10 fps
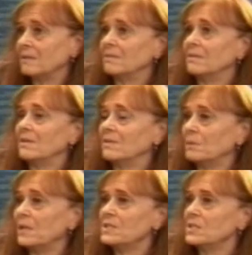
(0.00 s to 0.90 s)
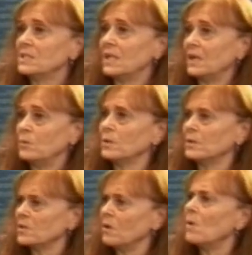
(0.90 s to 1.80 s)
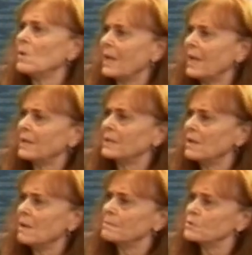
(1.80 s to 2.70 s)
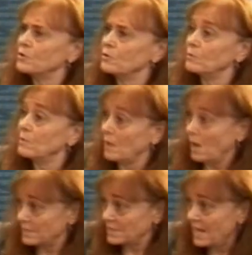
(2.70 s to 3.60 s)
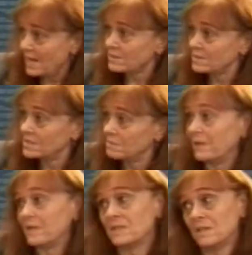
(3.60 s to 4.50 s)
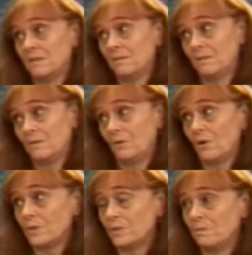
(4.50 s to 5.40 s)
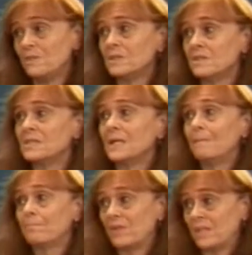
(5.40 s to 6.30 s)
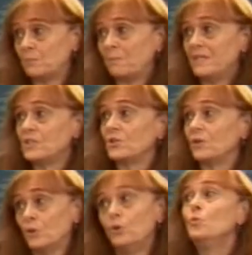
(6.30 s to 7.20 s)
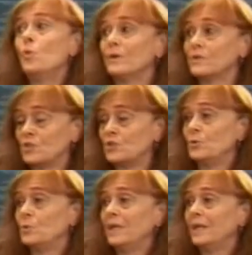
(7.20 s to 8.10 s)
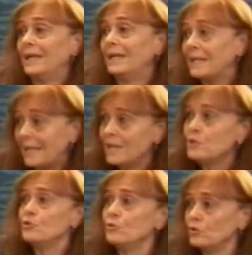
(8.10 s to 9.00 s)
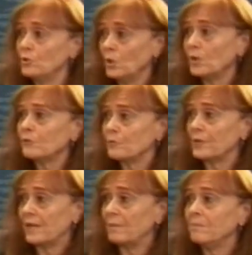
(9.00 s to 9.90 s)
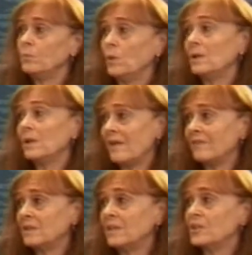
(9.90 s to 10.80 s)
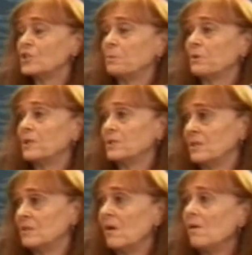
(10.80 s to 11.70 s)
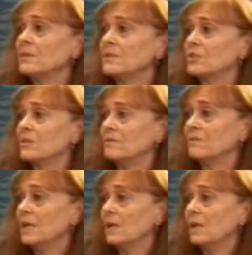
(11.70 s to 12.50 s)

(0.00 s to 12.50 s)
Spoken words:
and the places that I worked all added up to contacts, because you go into business, it's based on who wants to engage you to do work for them. Well, having the experience and knowledge of